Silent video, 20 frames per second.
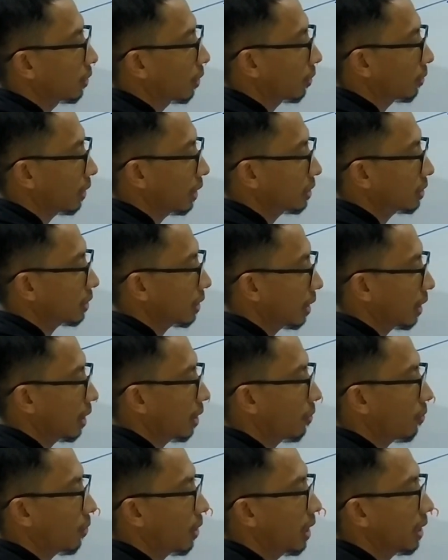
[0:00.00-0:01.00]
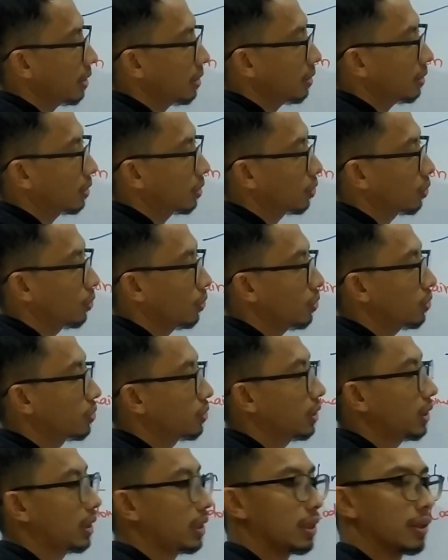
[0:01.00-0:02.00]
Your range are 1, 2,
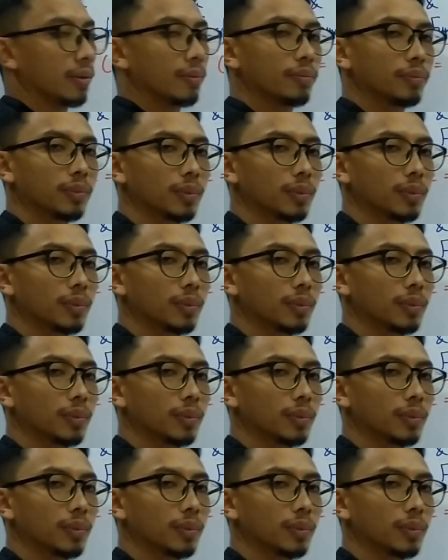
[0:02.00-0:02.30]
3.